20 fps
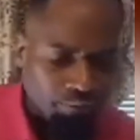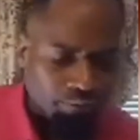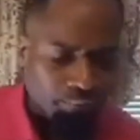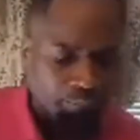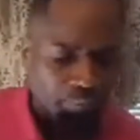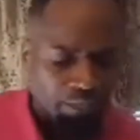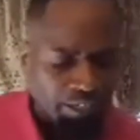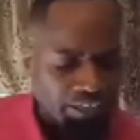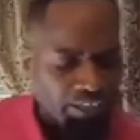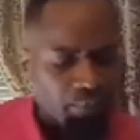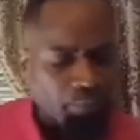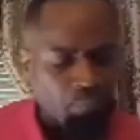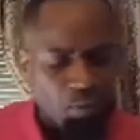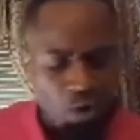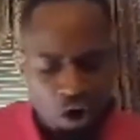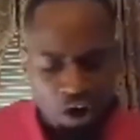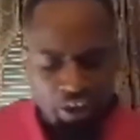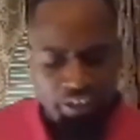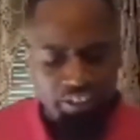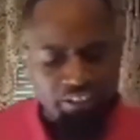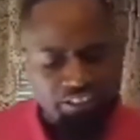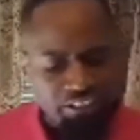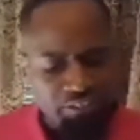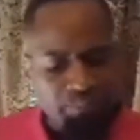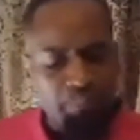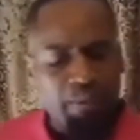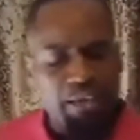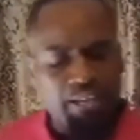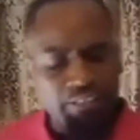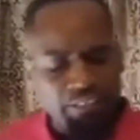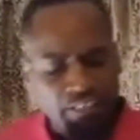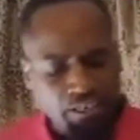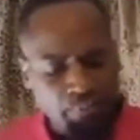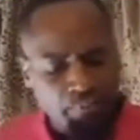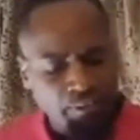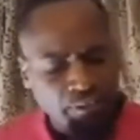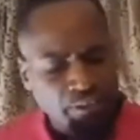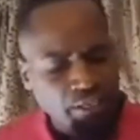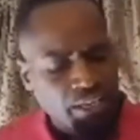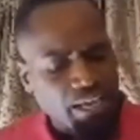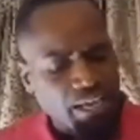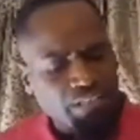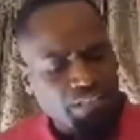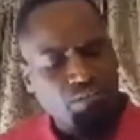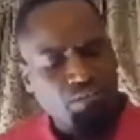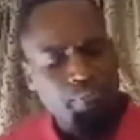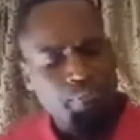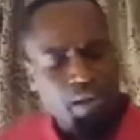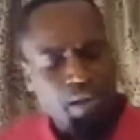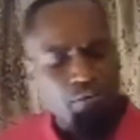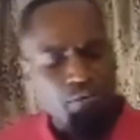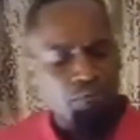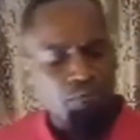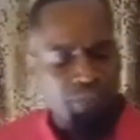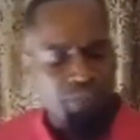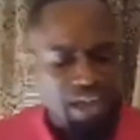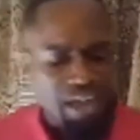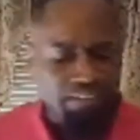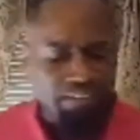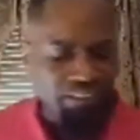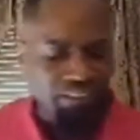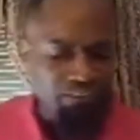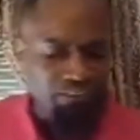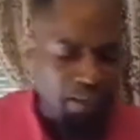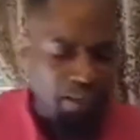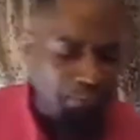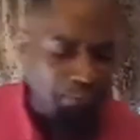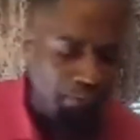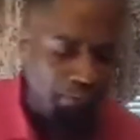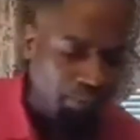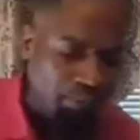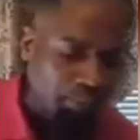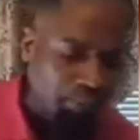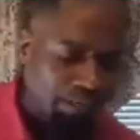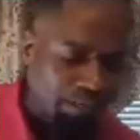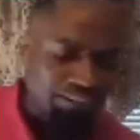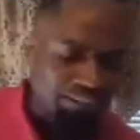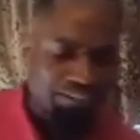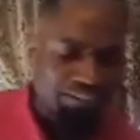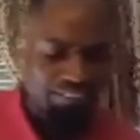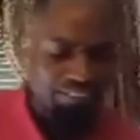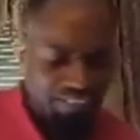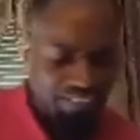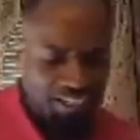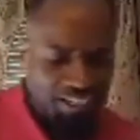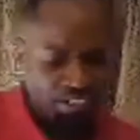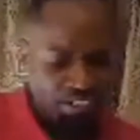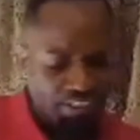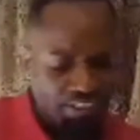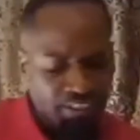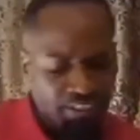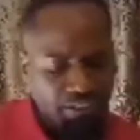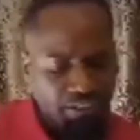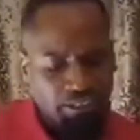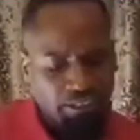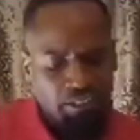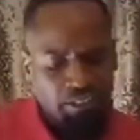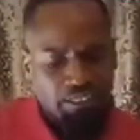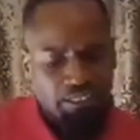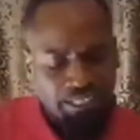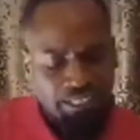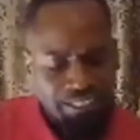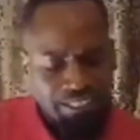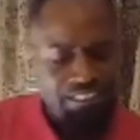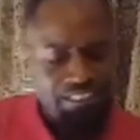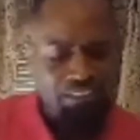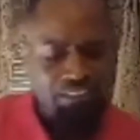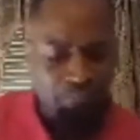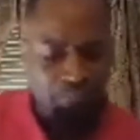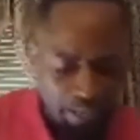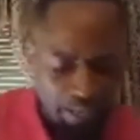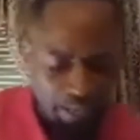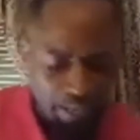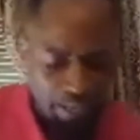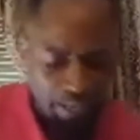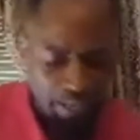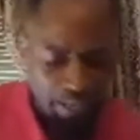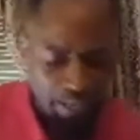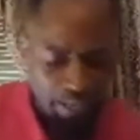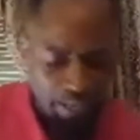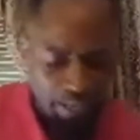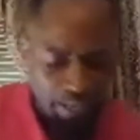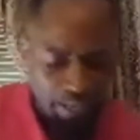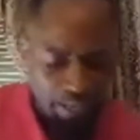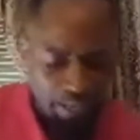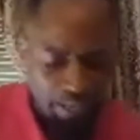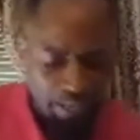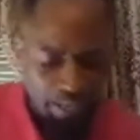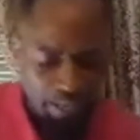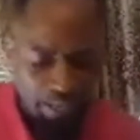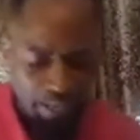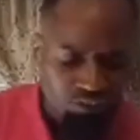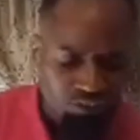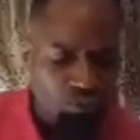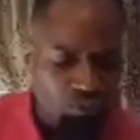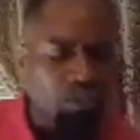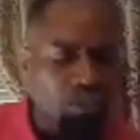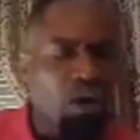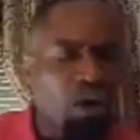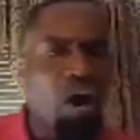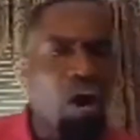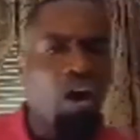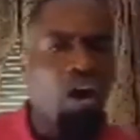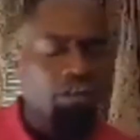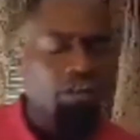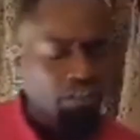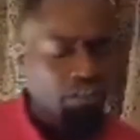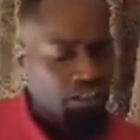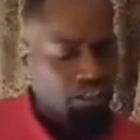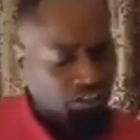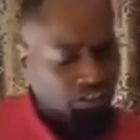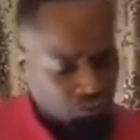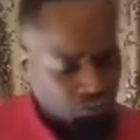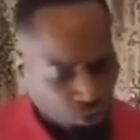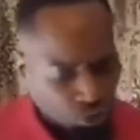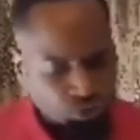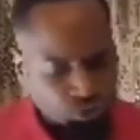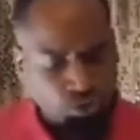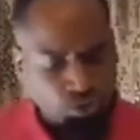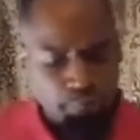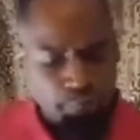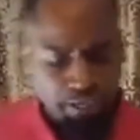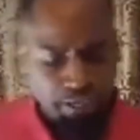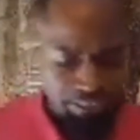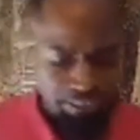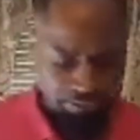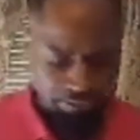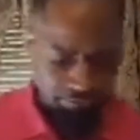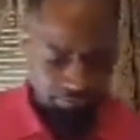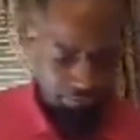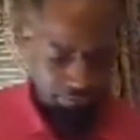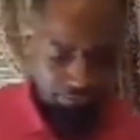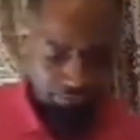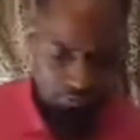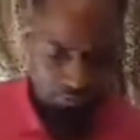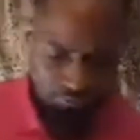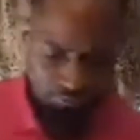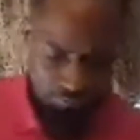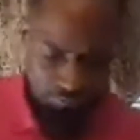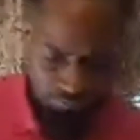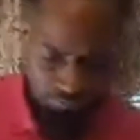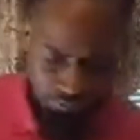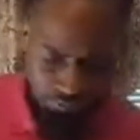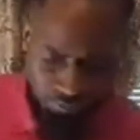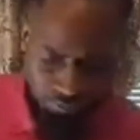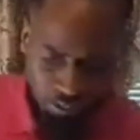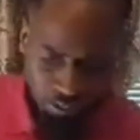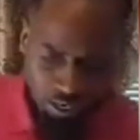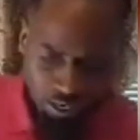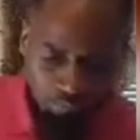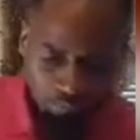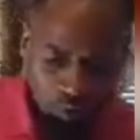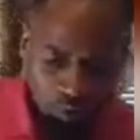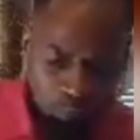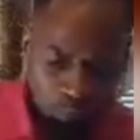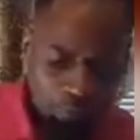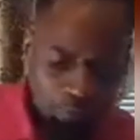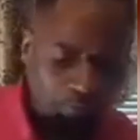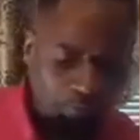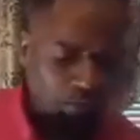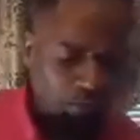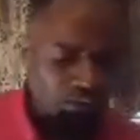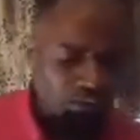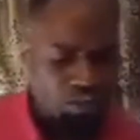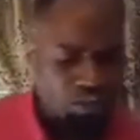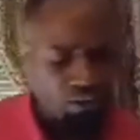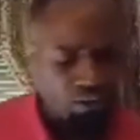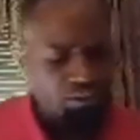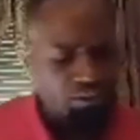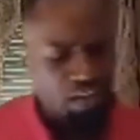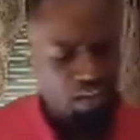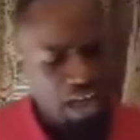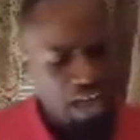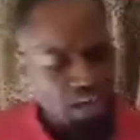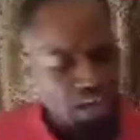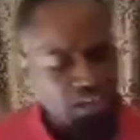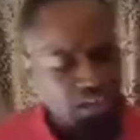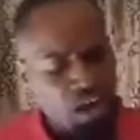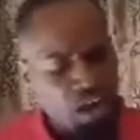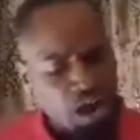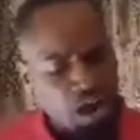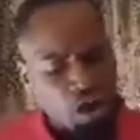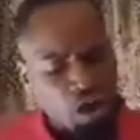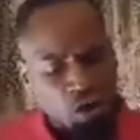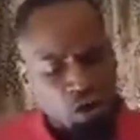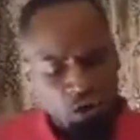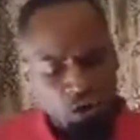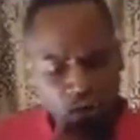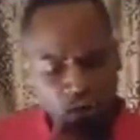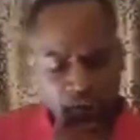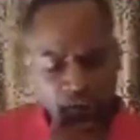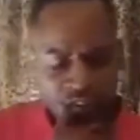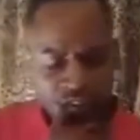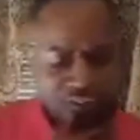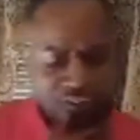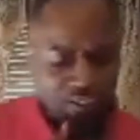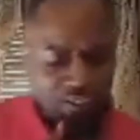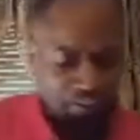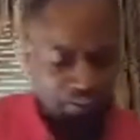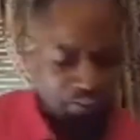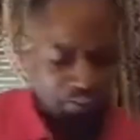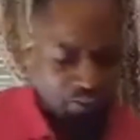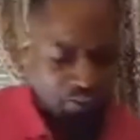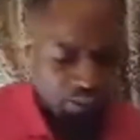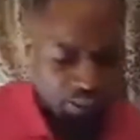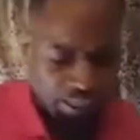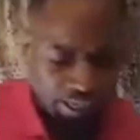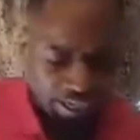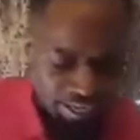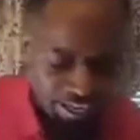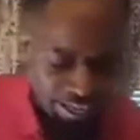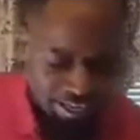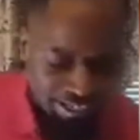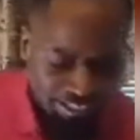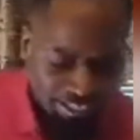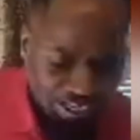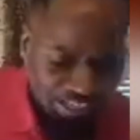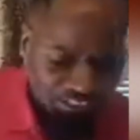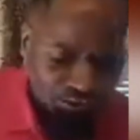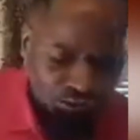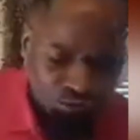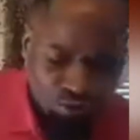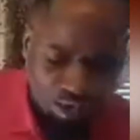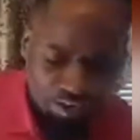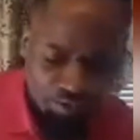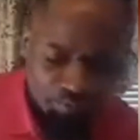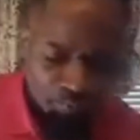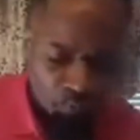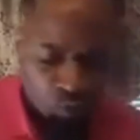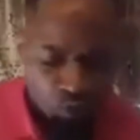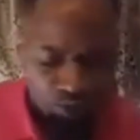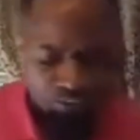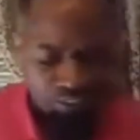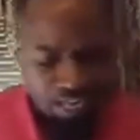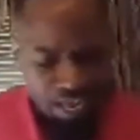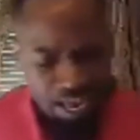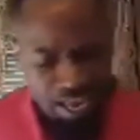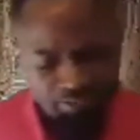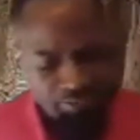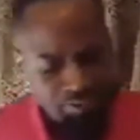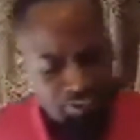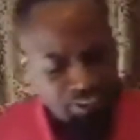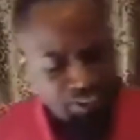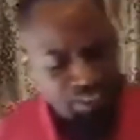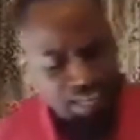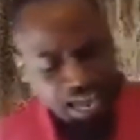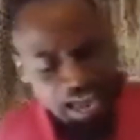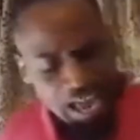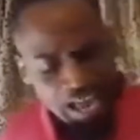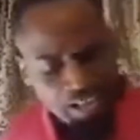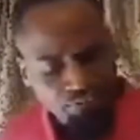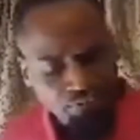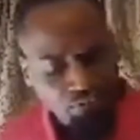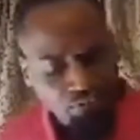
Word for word: played a part in this pandemic. As a matter of fact, this may be the biggest thing in this because we are social beings. And more people are turning to alcohol and, and it has created more times in the lives